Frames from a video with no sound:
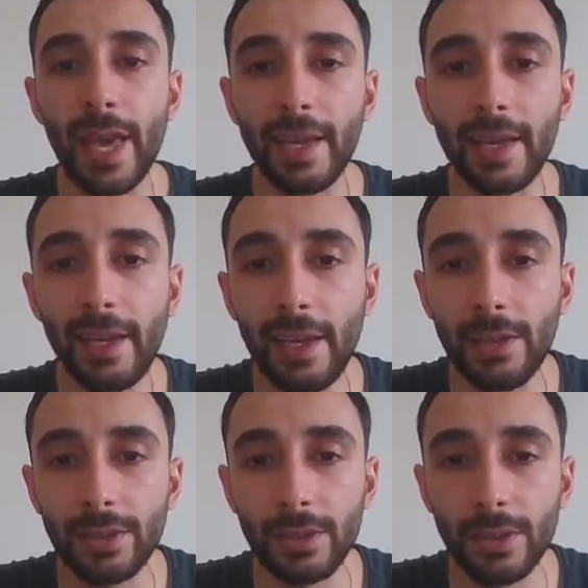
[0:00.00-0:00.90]
a
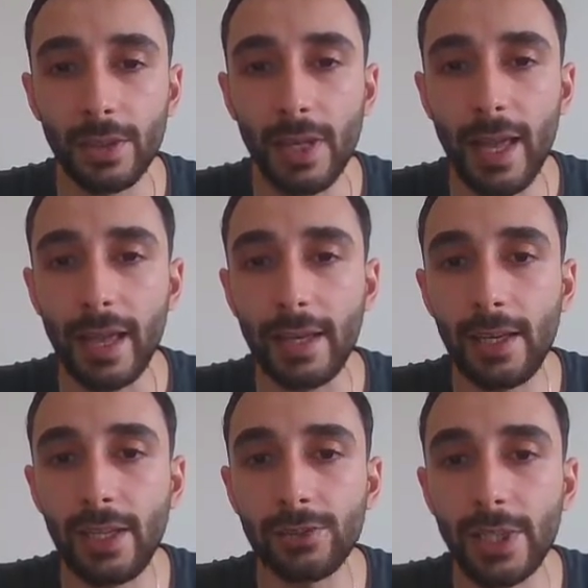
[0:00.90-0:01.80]
clear
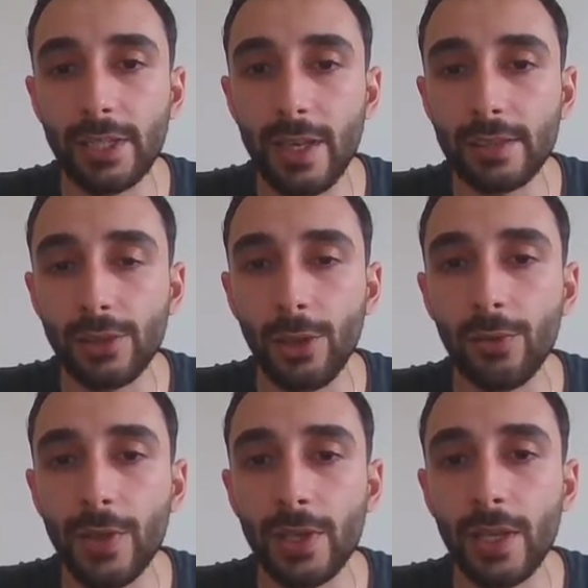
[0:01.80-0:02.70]
retest
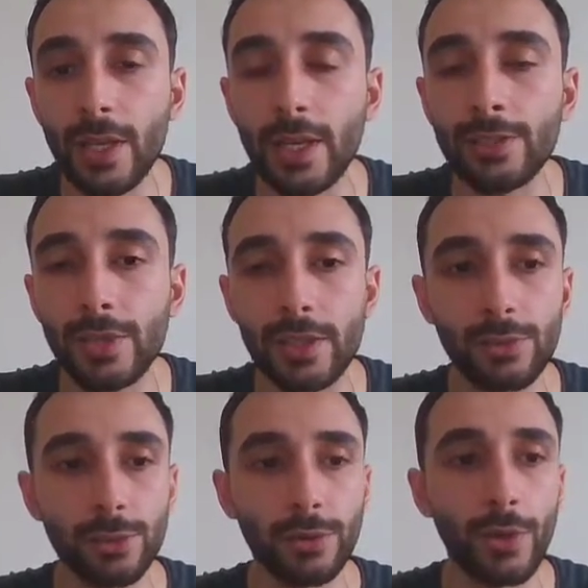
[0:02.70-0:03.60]
of the interest
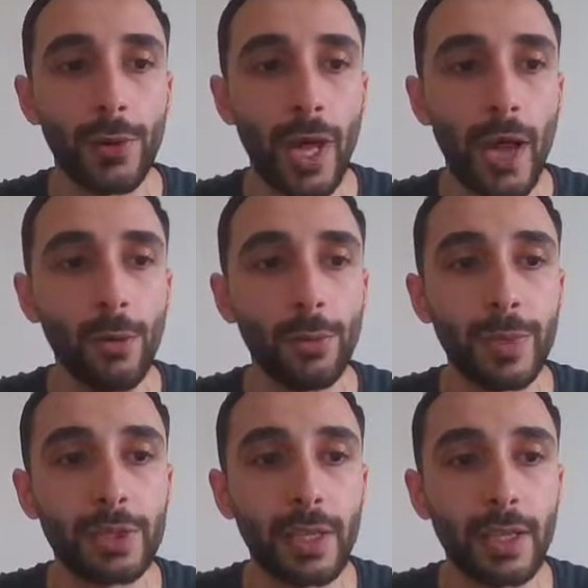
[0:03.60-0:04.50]
zone. So what I will
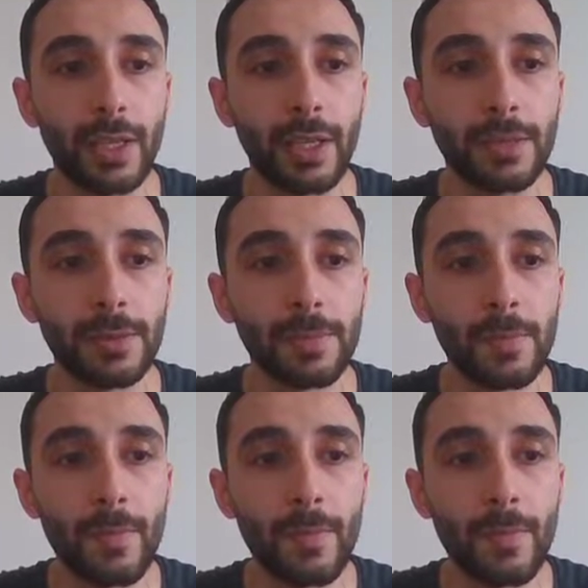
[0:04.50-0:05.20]
be taking is,